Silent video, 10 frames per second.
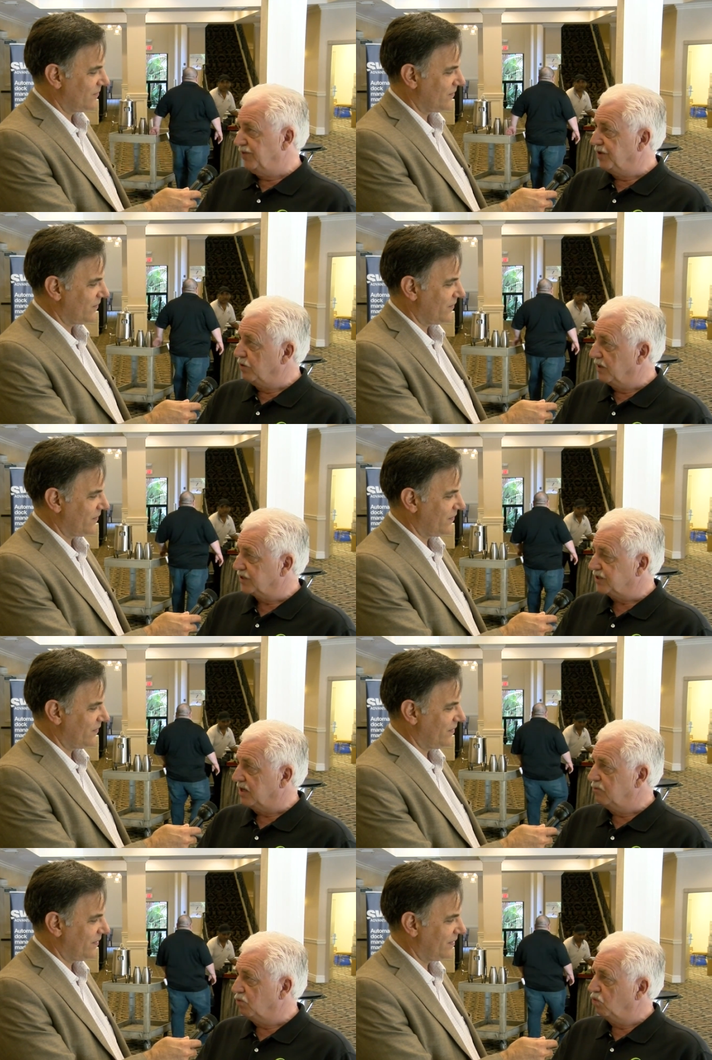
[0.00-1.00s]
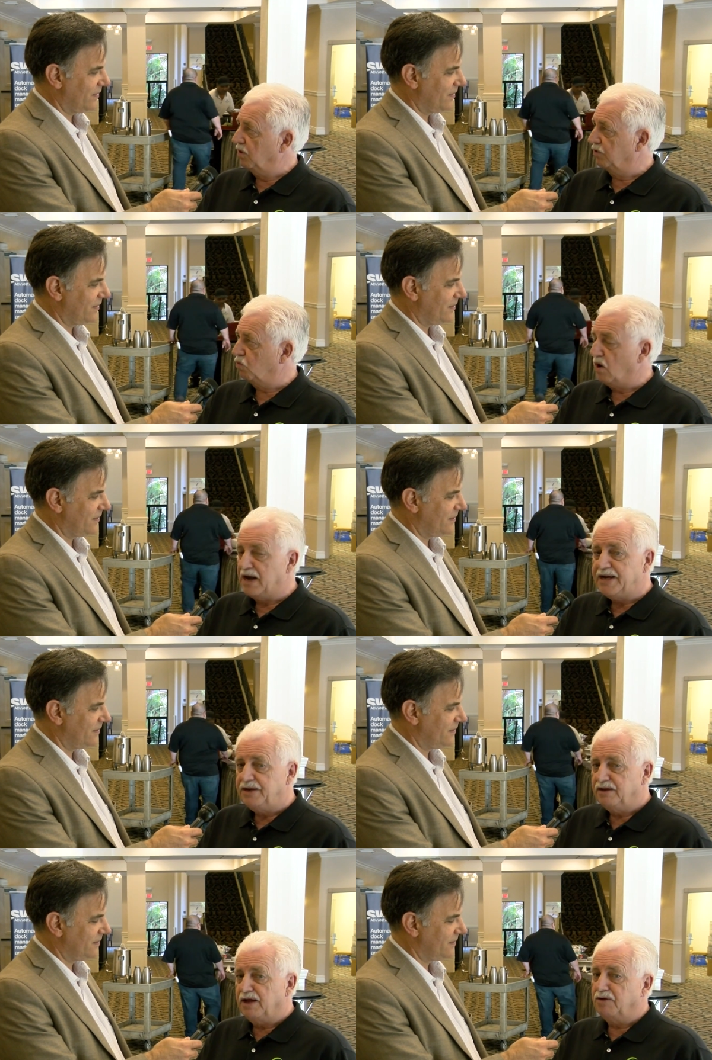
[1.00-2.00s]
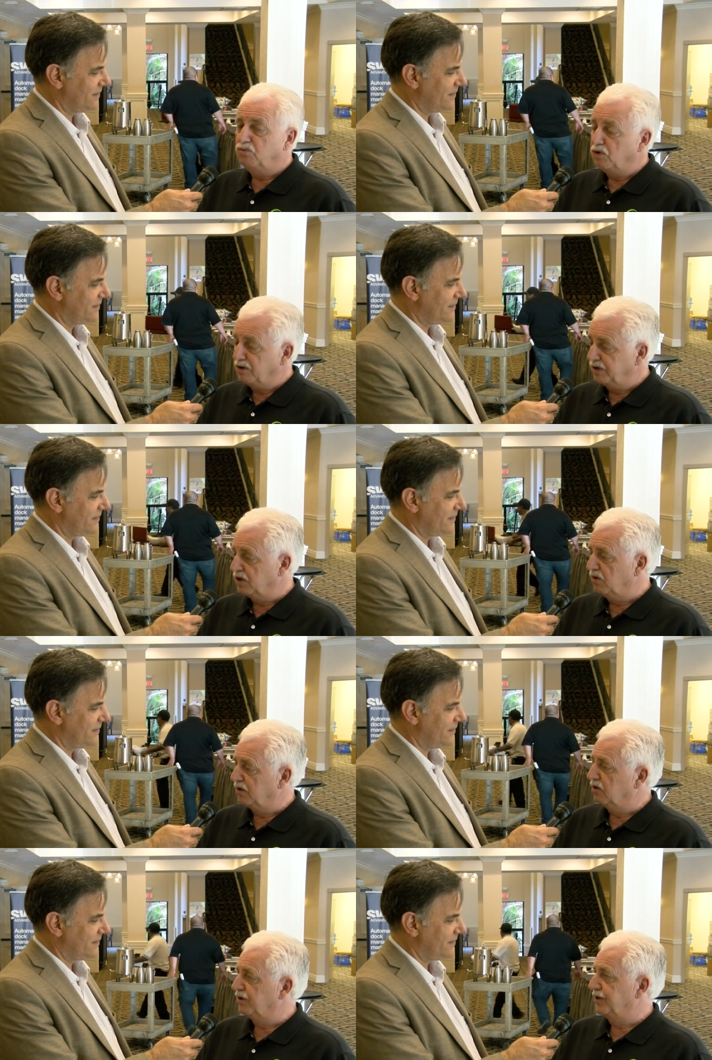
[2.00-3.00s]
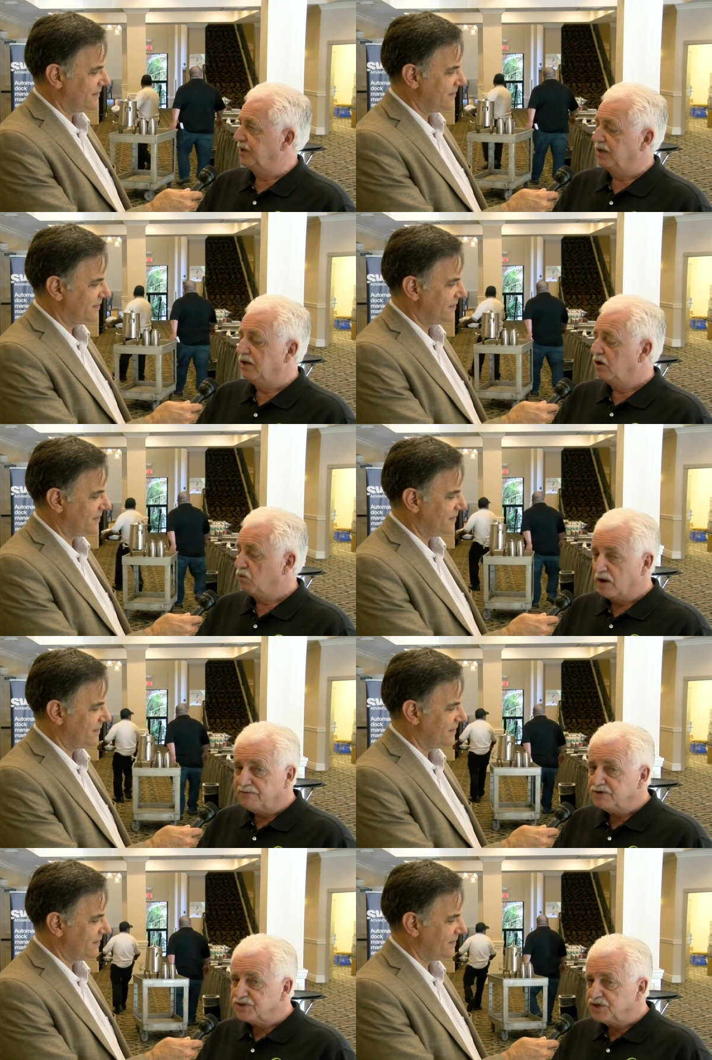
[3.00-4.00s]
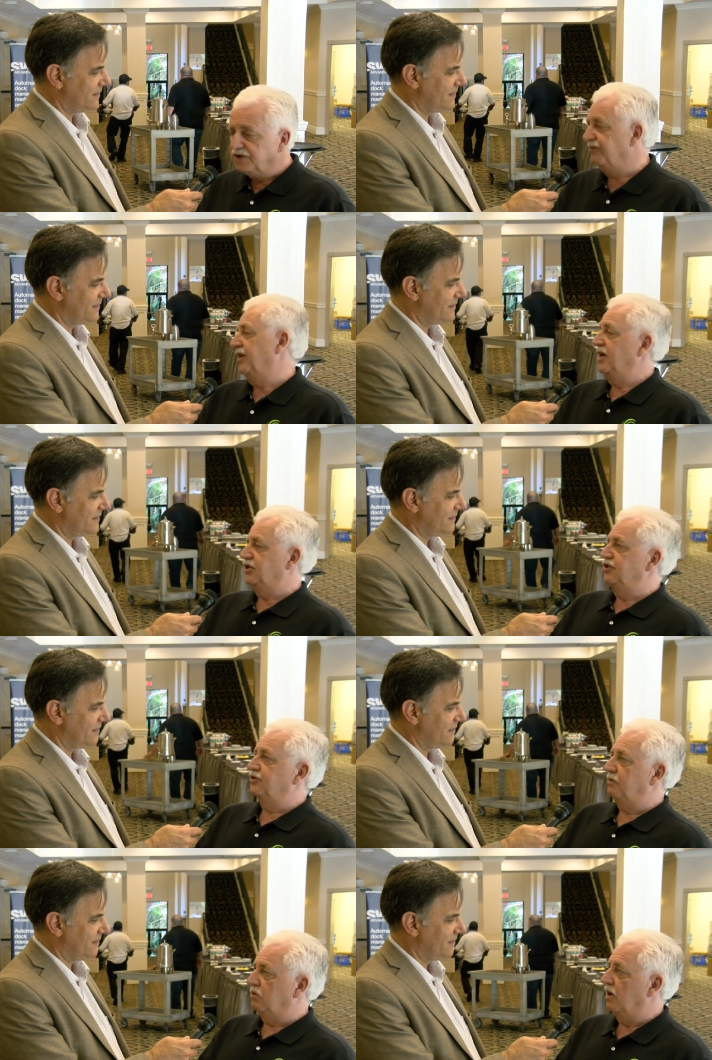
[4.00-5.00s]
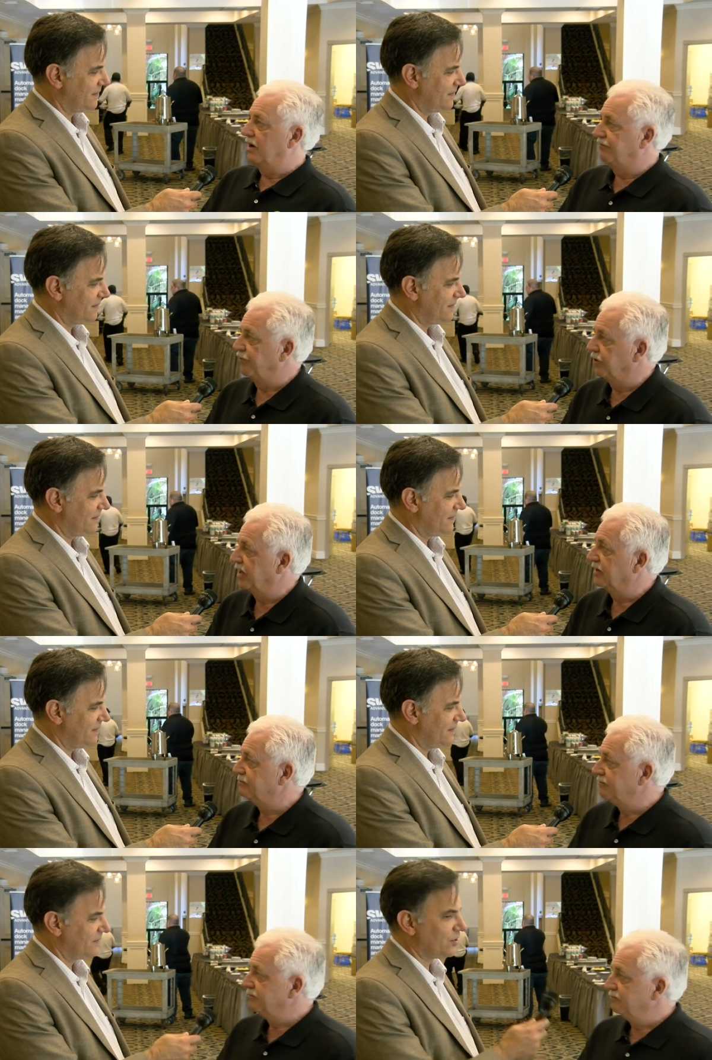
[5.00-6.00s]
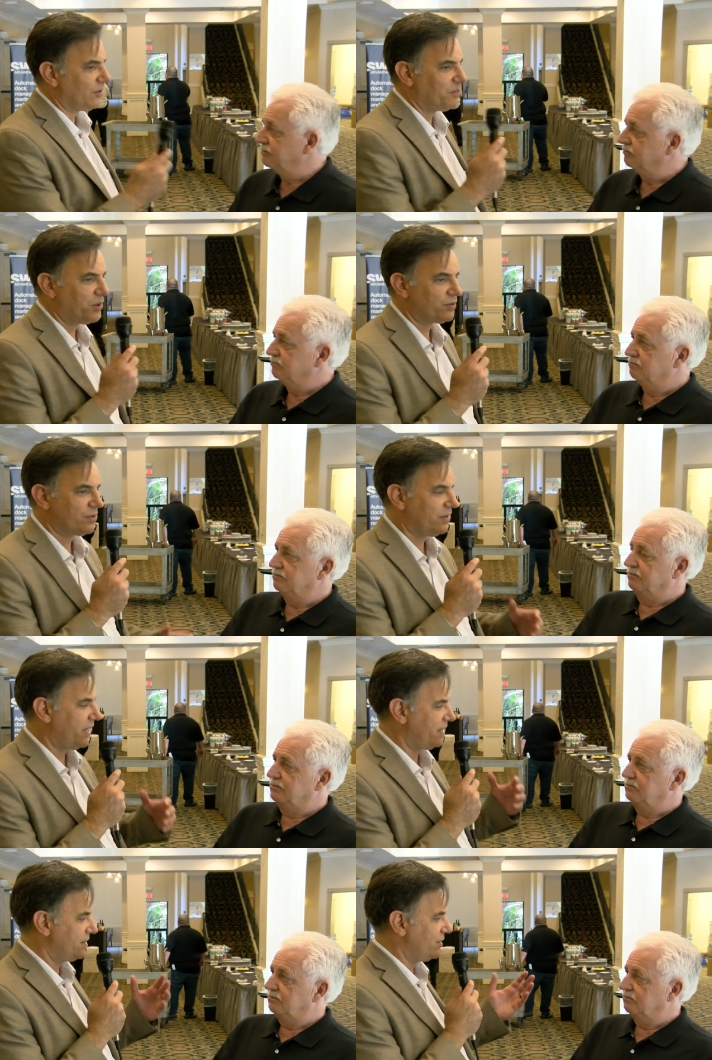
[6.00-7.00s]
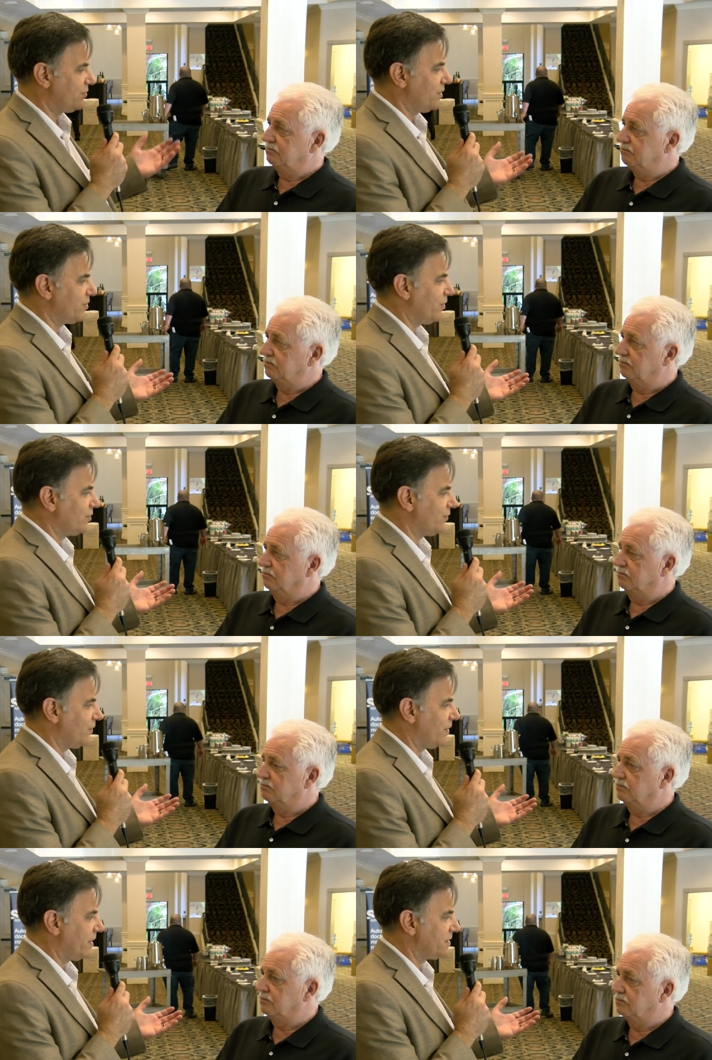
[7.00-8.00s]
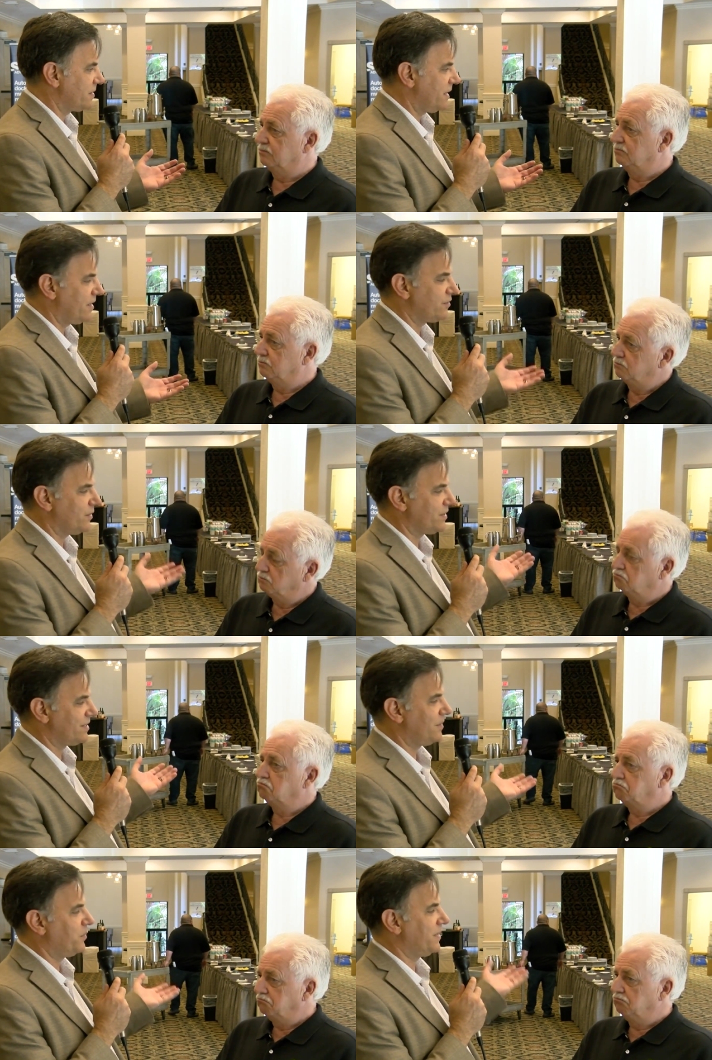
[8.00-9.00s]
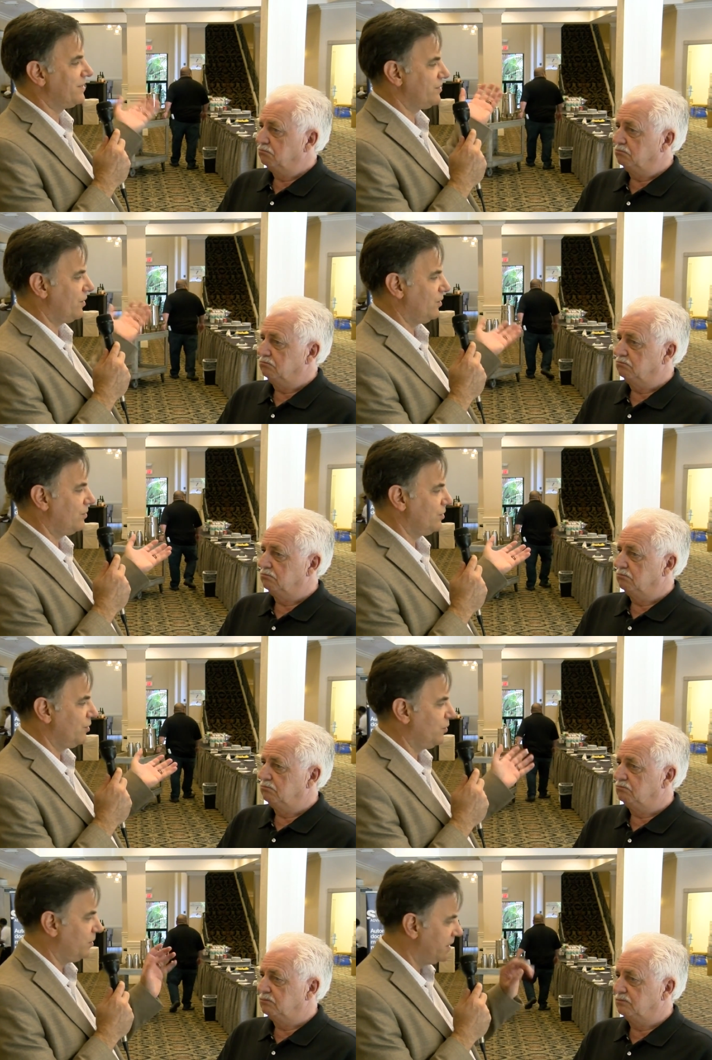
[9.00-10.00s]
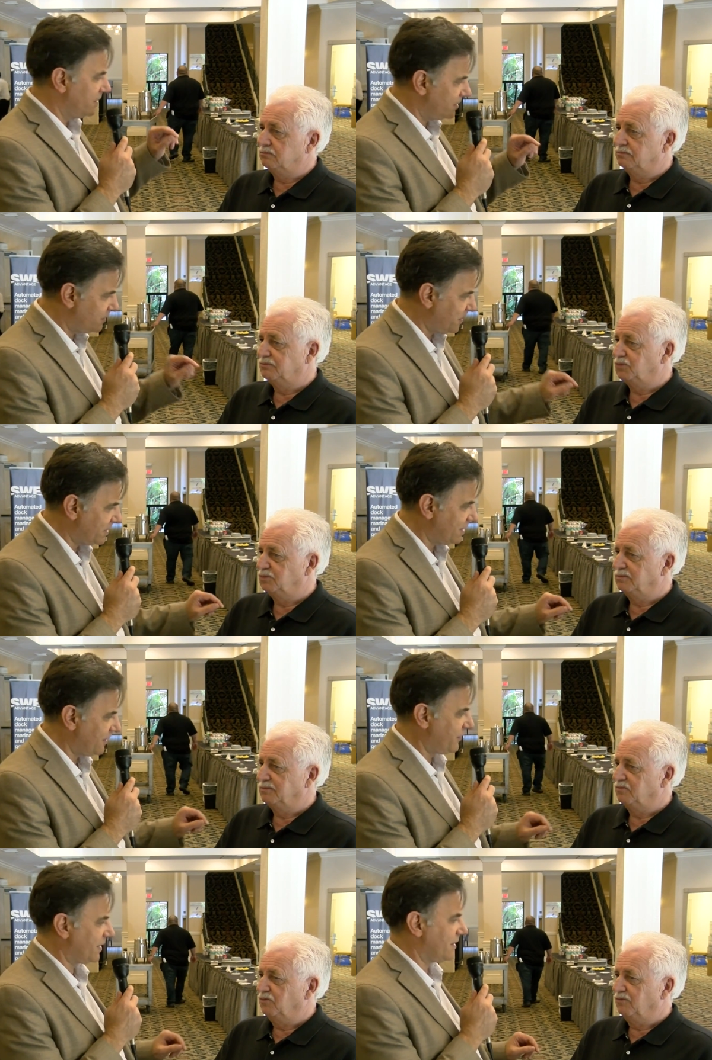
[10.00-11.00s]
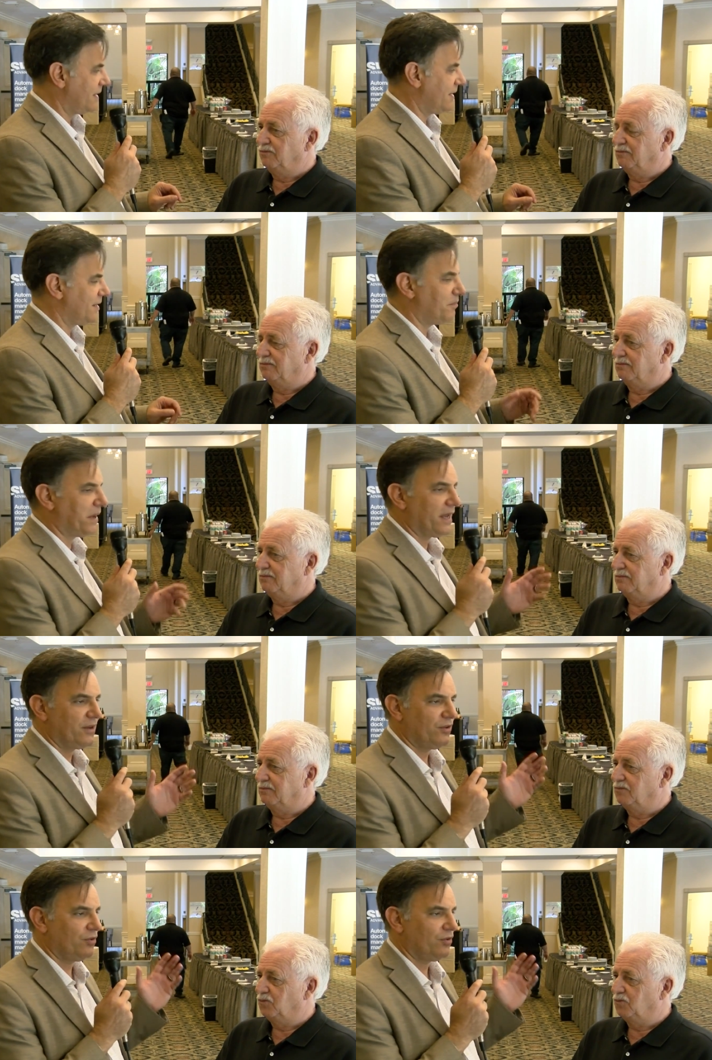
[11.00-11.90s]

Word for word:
Speaker 1: in the USA but worldwide, and we're undergoing all the relevant certifications required for that.
Speaker 2: So personalize these results for us. Tell us what someone has told you specifically that made